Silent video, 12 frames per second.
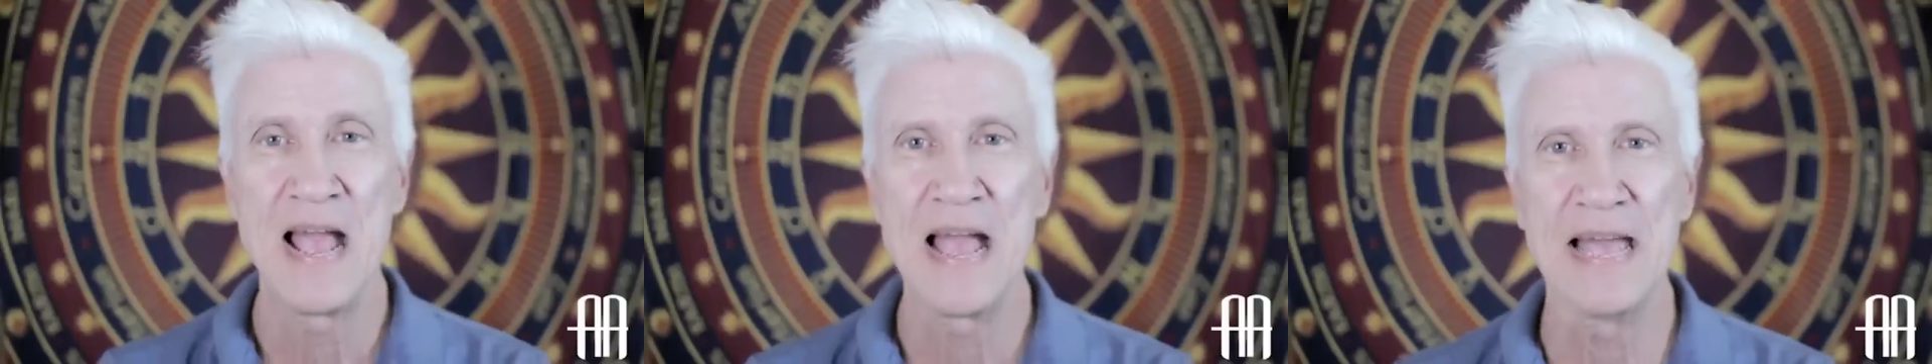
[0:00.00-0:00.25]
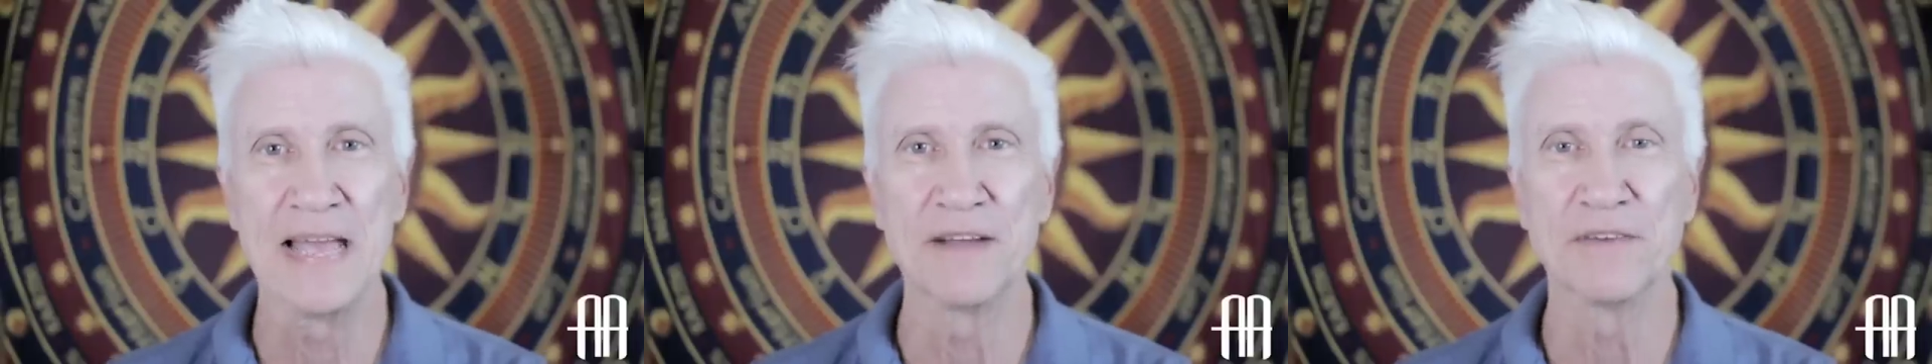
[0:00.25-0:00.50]

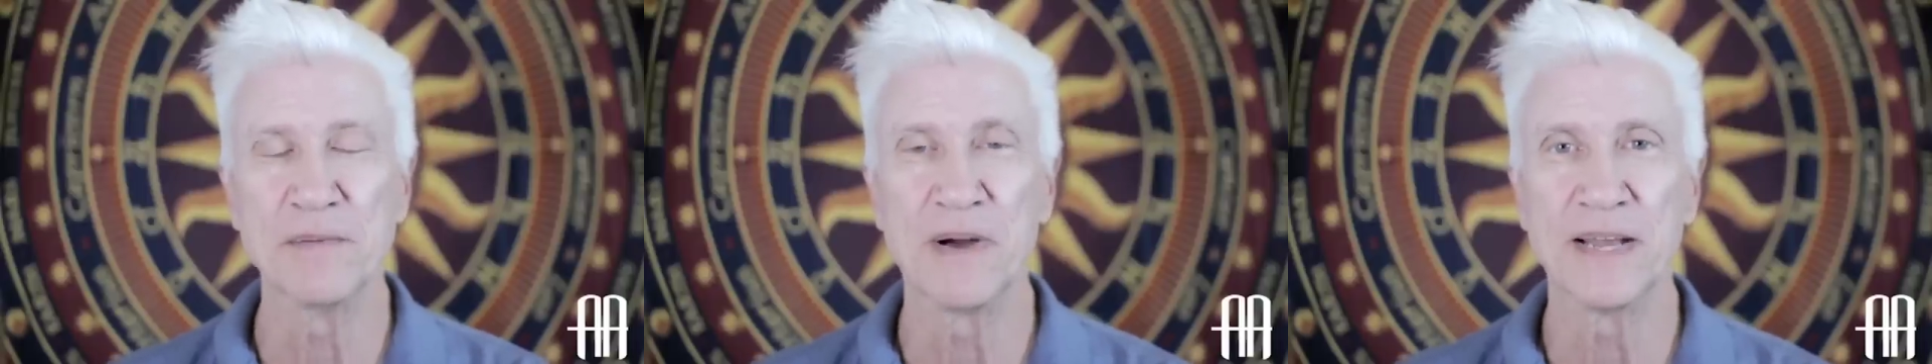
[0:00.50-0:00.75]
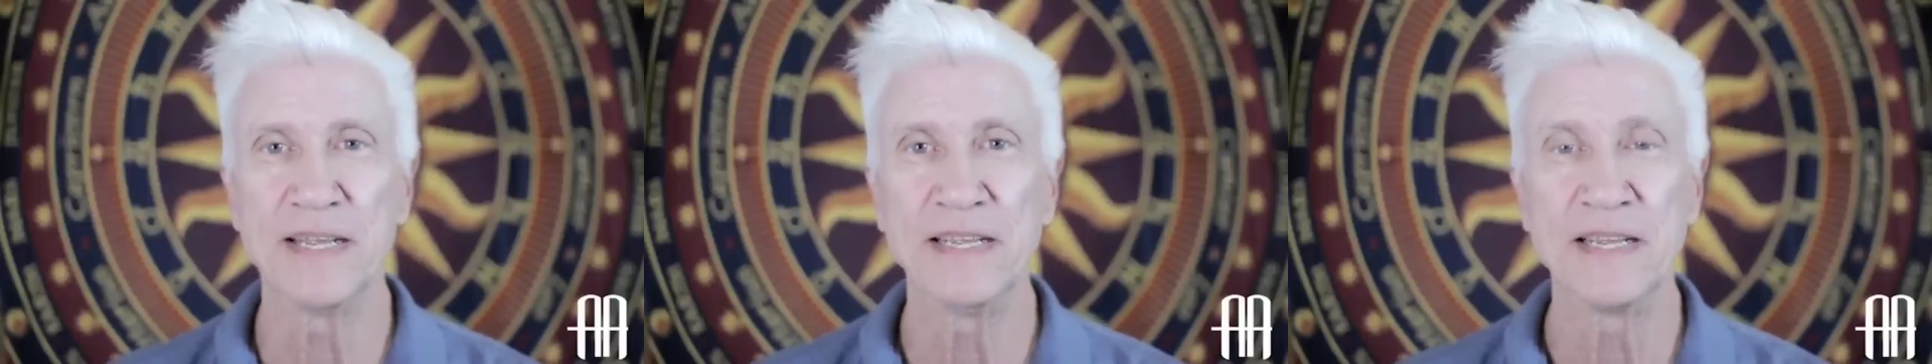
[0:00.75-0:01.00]
Hey
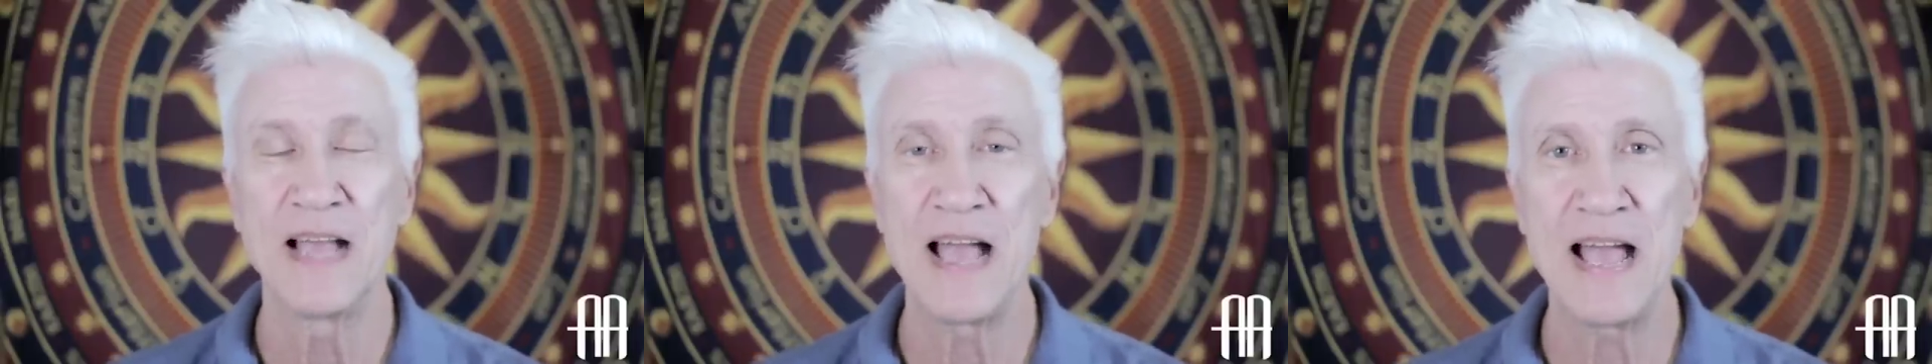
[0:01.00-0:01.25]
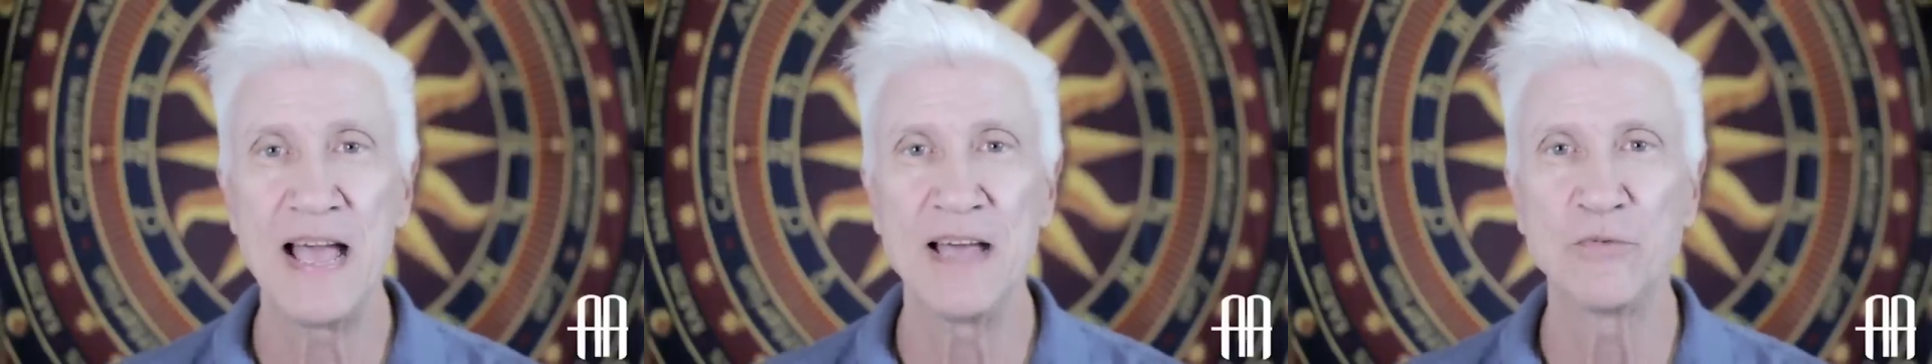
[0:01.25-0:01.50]
everybody,
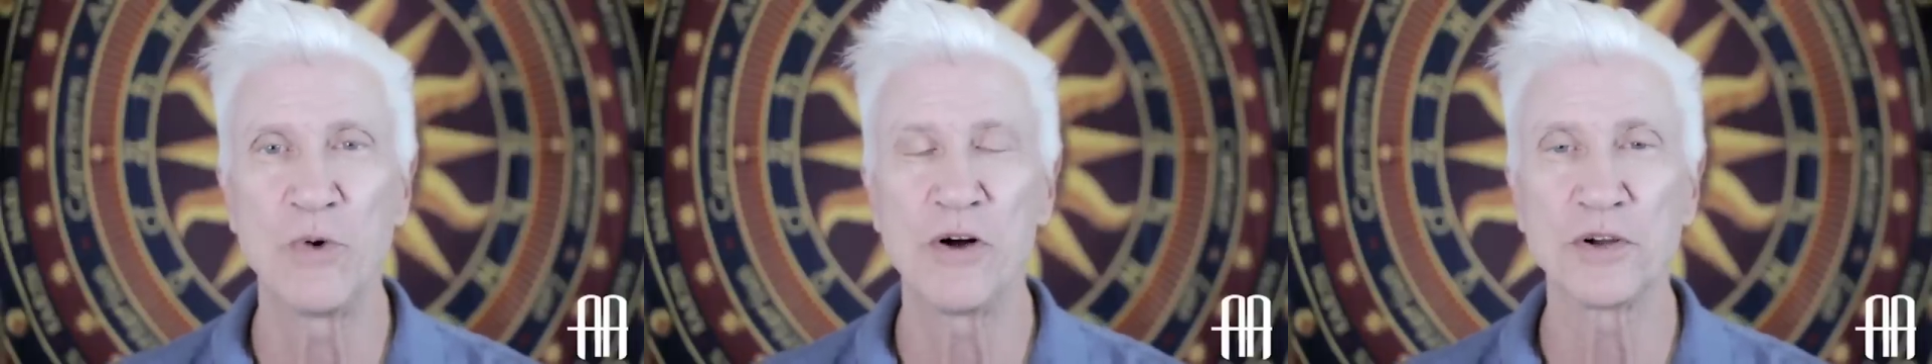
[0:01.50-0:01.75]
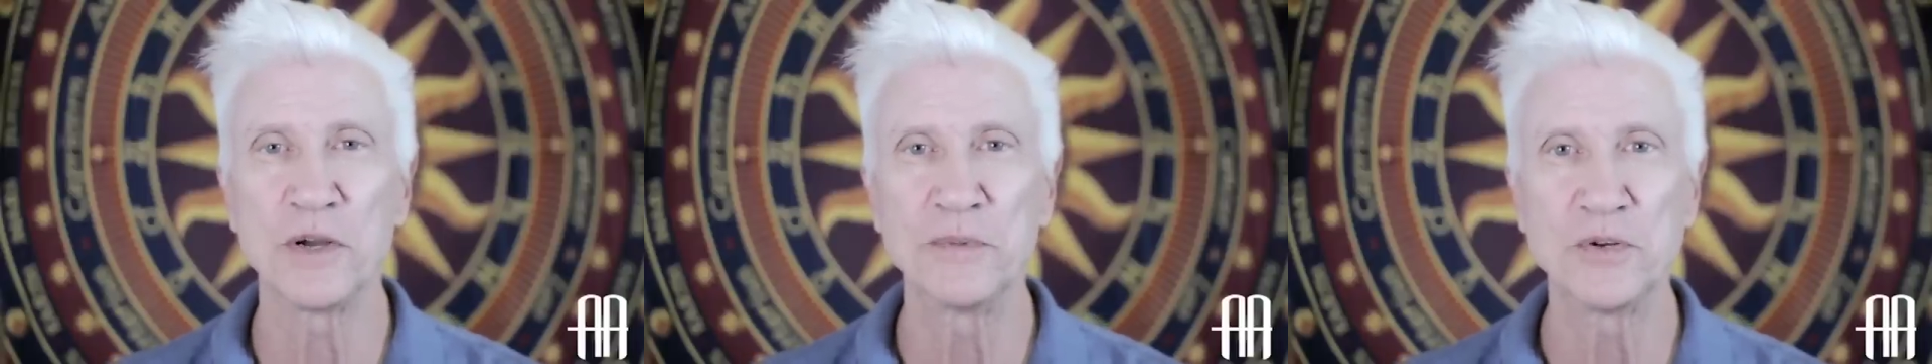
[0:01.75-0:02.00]
and
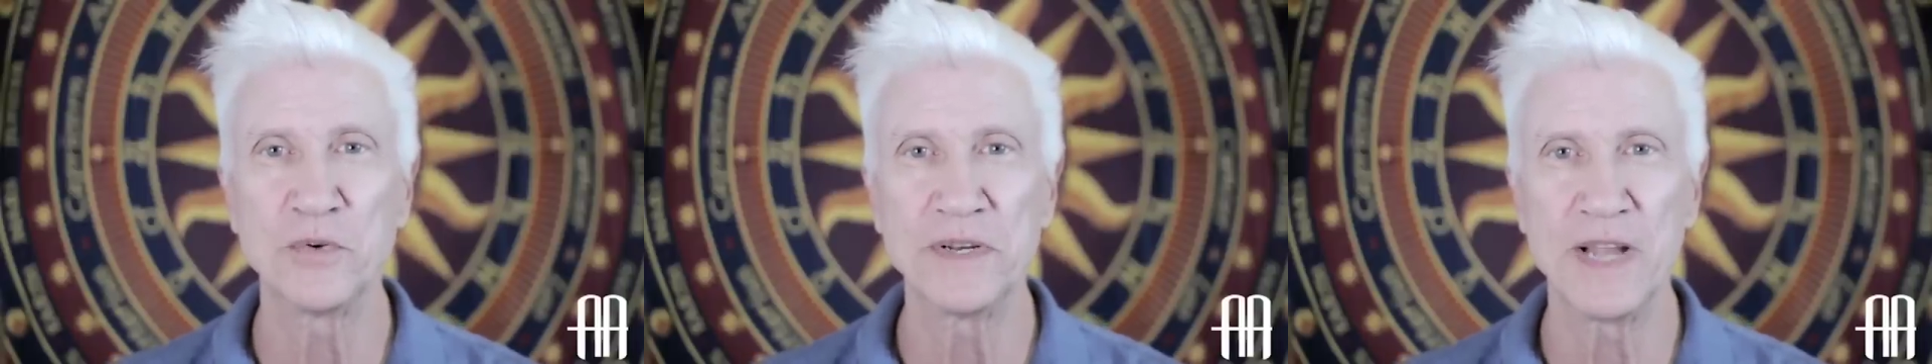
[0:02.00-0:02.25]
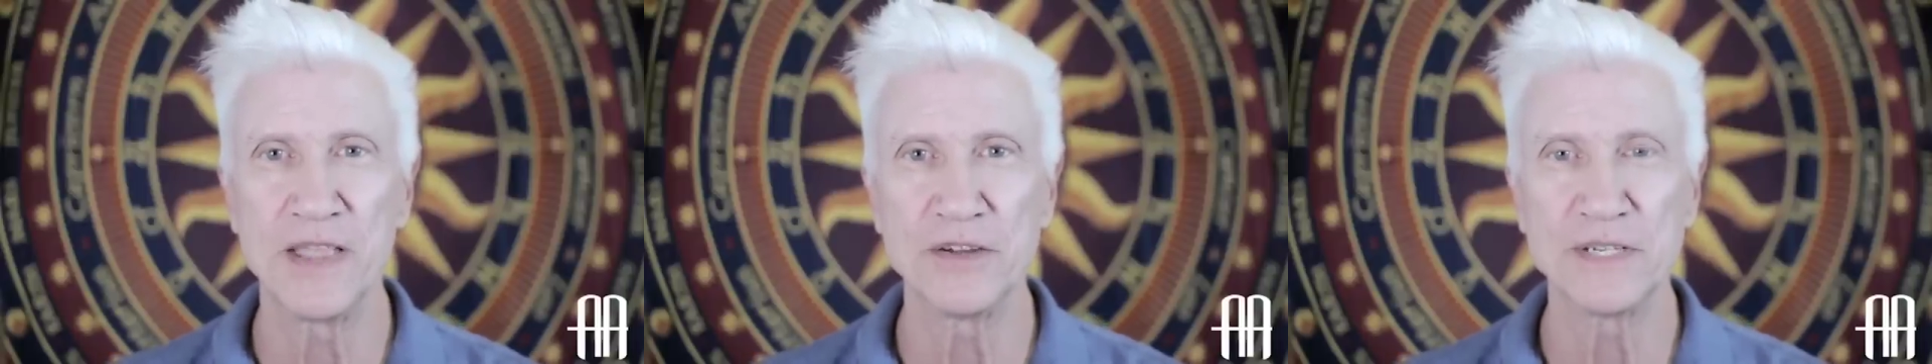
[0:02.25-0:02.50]
welcome to
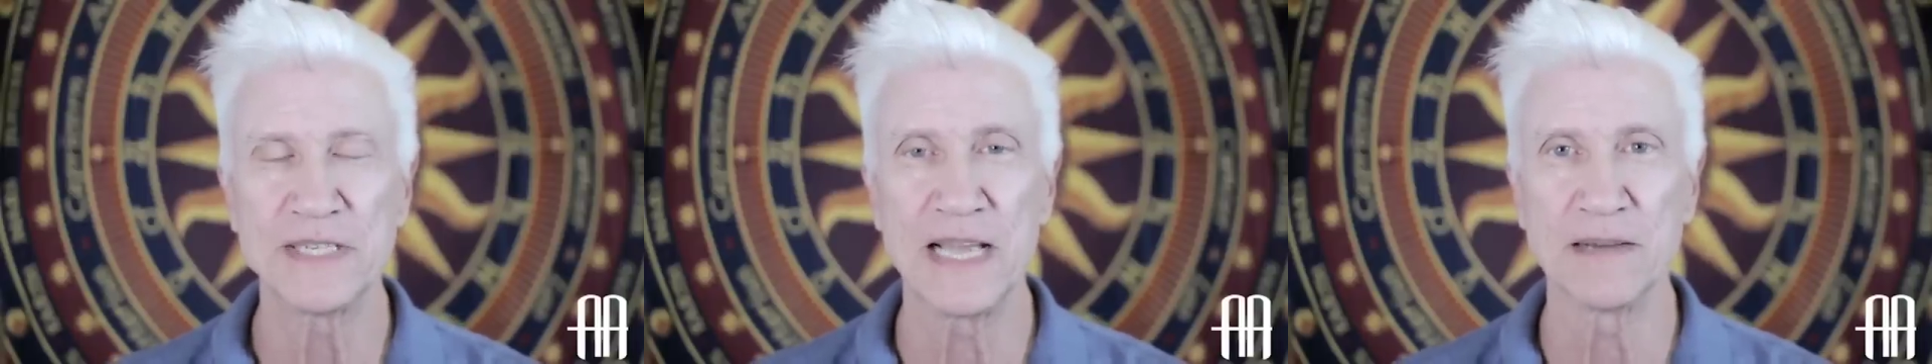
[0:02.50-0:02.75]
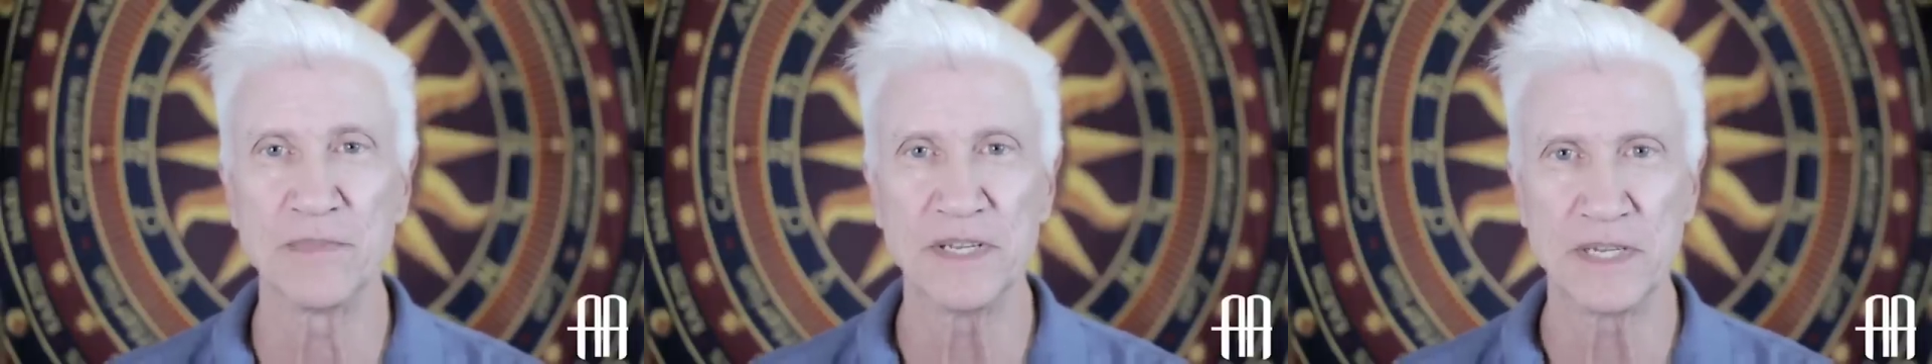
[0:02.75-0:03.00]
another
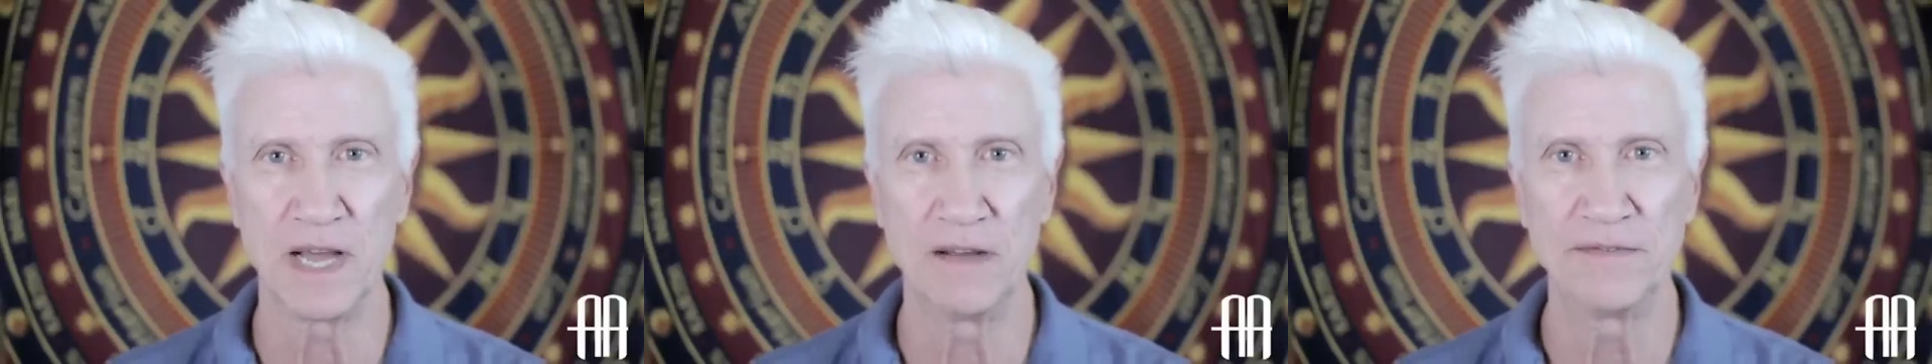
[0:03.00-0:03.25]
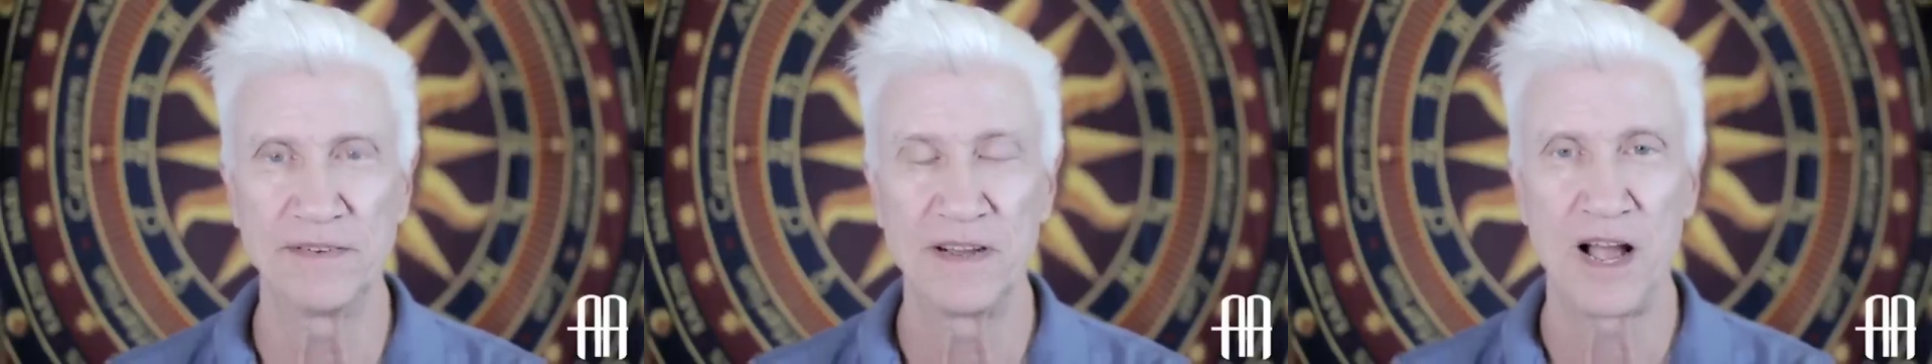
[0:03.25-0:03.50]
segment
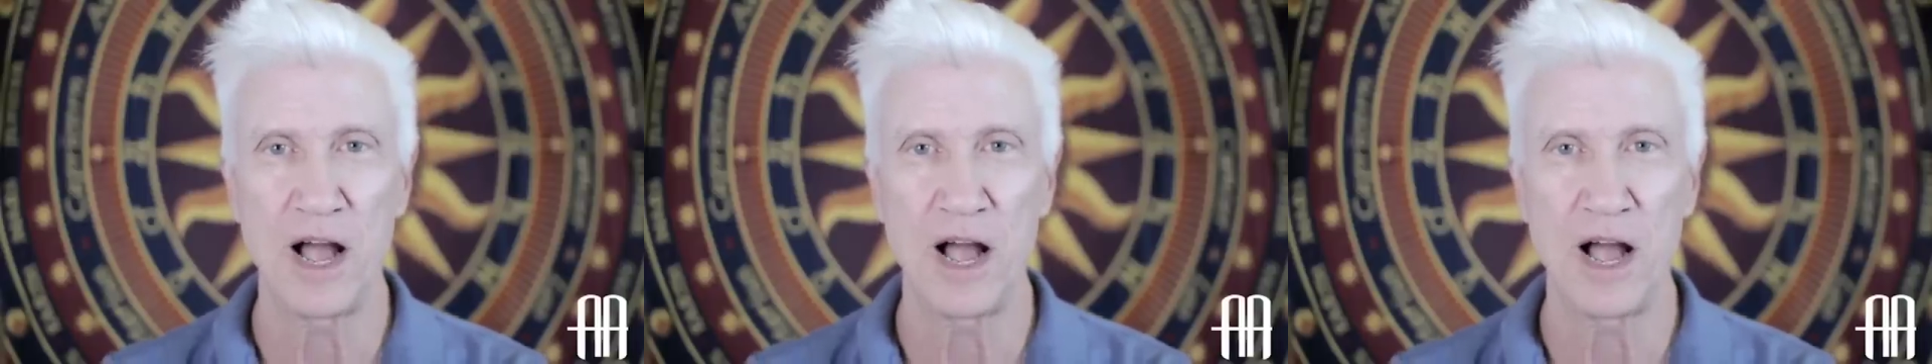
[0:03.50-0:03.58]
of